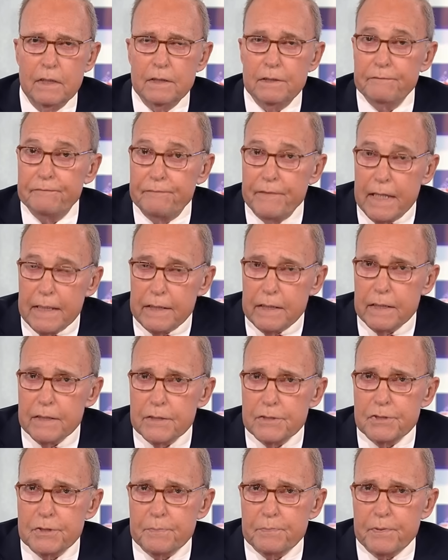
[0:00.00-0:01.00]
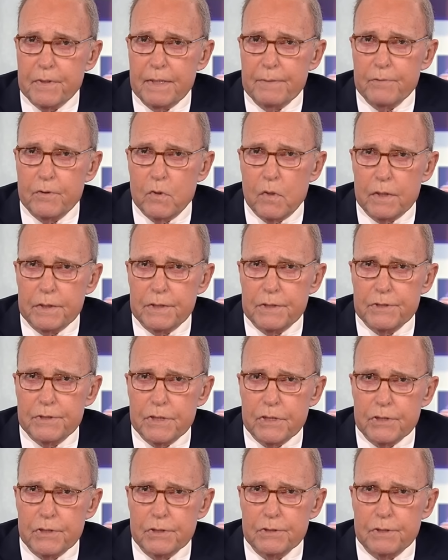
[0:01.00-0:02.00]
defending the Supreme Court
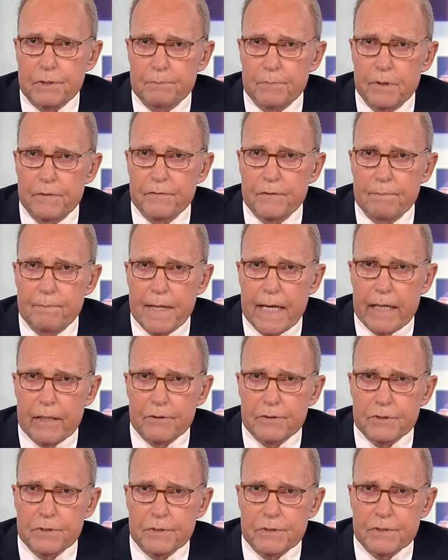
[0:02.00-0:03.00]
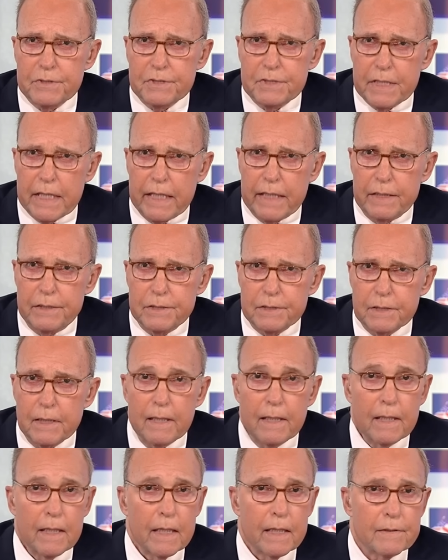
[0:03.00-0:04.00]
decision to move the matter to the states.
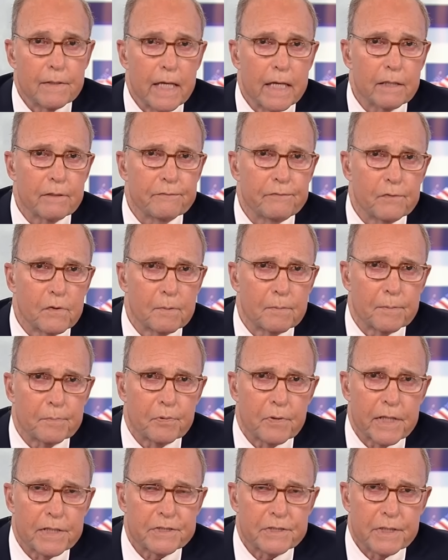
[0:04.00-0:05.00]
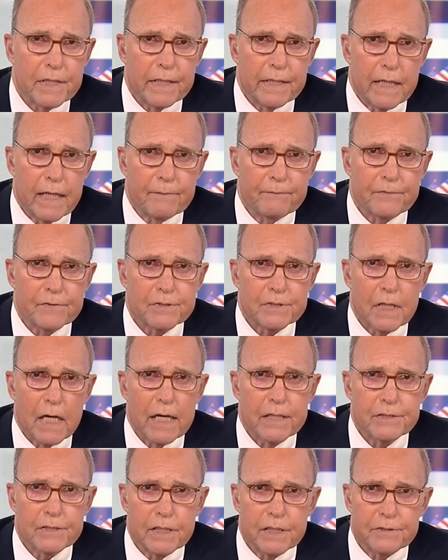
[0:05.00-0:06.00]
And then the former president
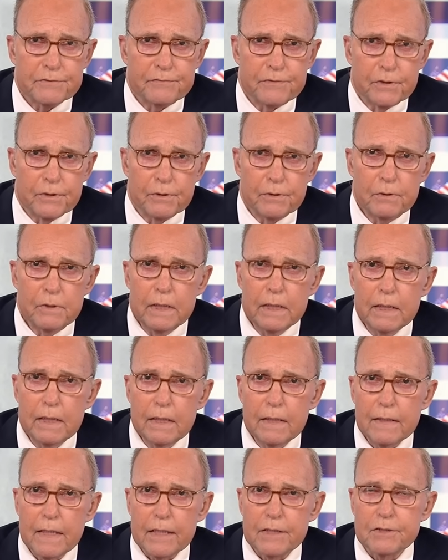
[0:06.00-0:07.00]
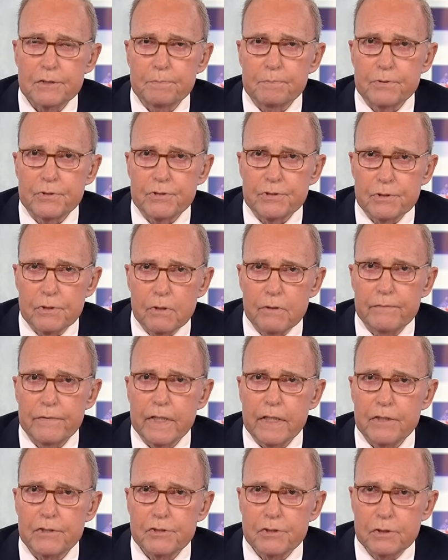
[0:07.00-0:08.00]
emphasized his view that to preserve
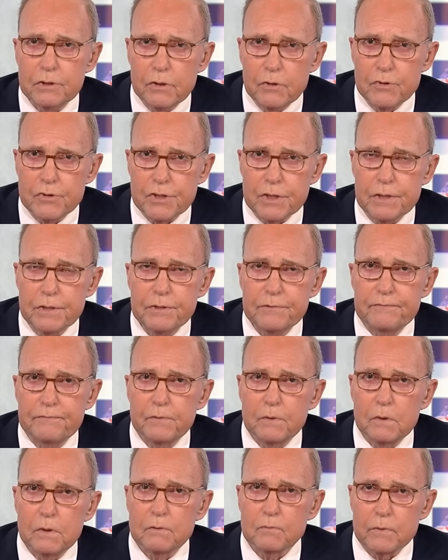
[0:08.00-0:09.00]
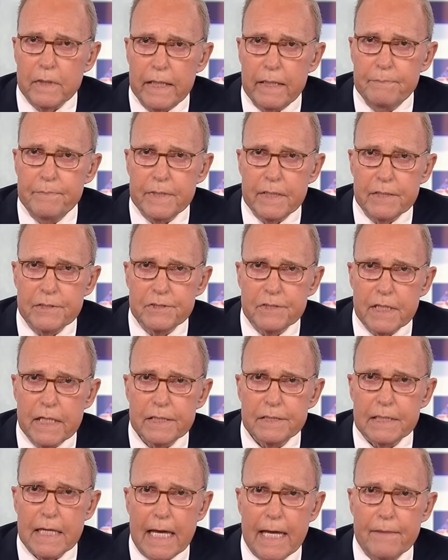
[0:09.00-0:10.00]
exclusions for rape,
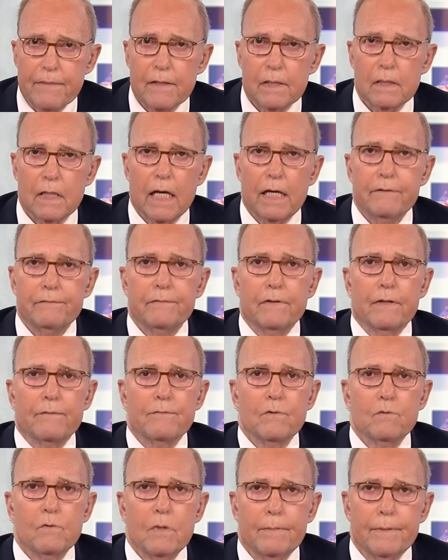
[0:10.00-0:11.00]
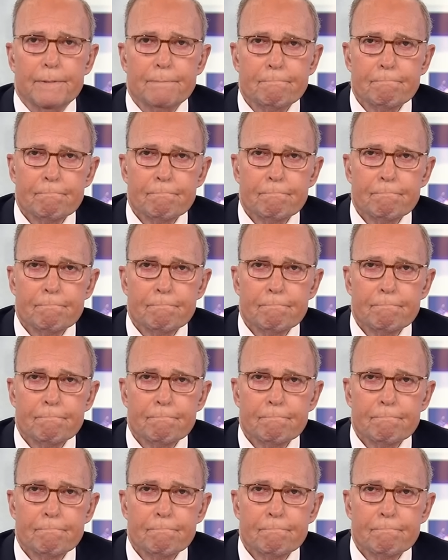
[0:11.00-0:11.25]
incest, and the life of the woman.